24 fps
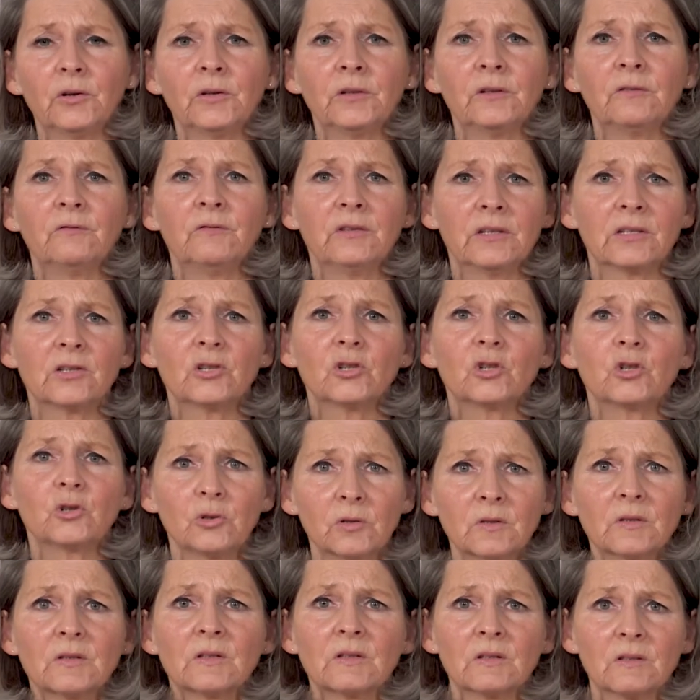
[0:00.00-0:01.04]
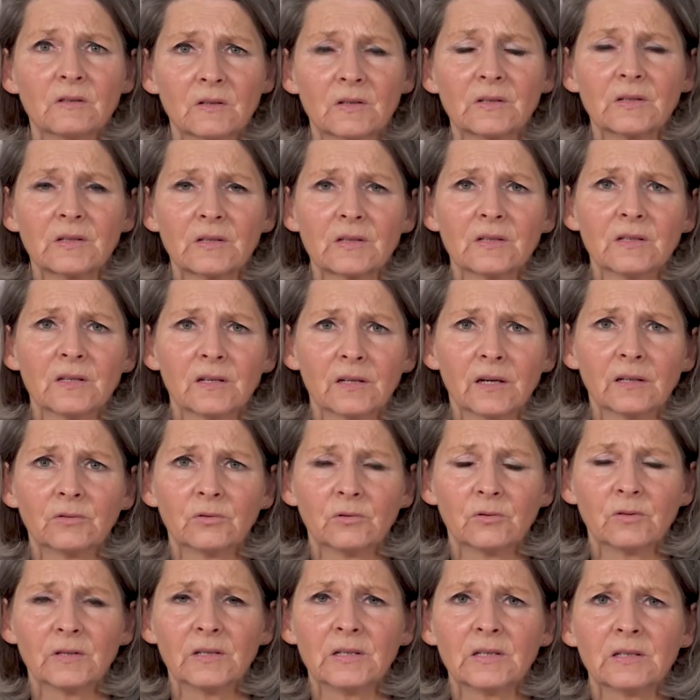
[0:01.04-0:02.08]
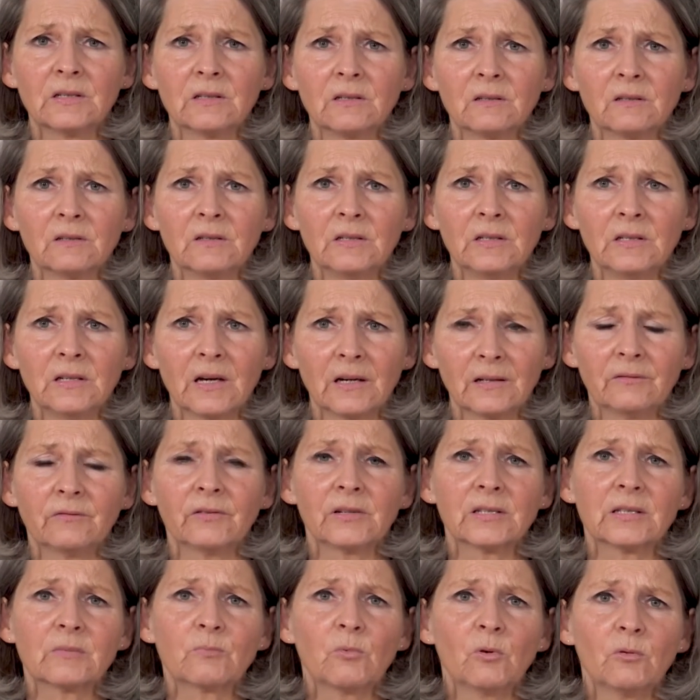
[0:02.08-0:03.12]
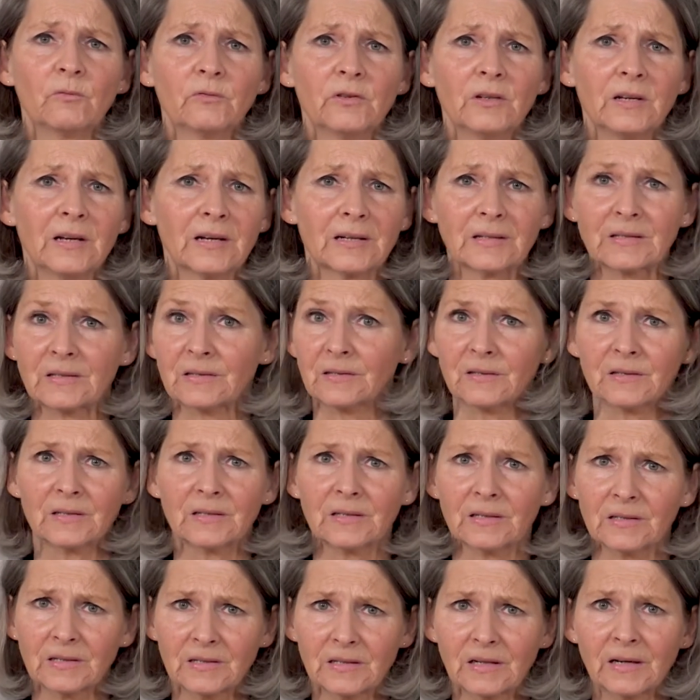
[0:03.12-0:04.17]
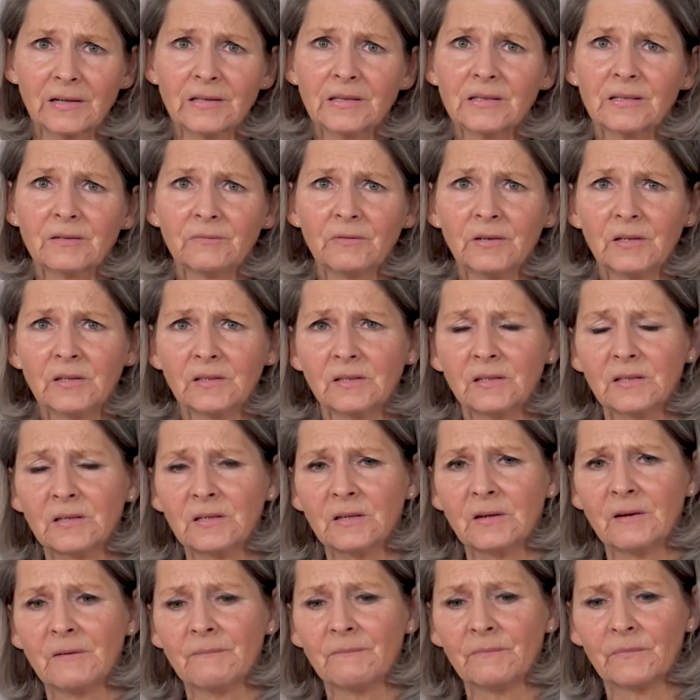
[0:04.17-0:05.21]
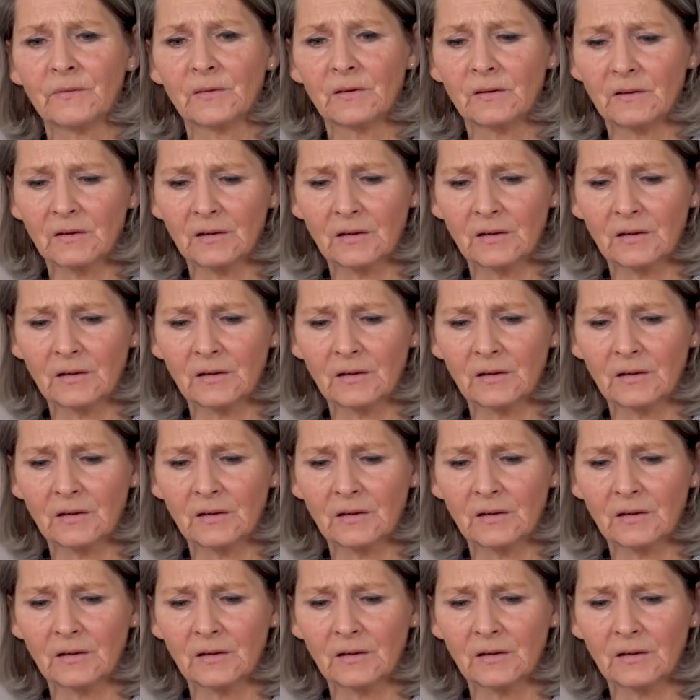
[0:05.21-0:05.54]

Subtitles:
And how can we protect her? Of course, seizure prophylaxis is very important now.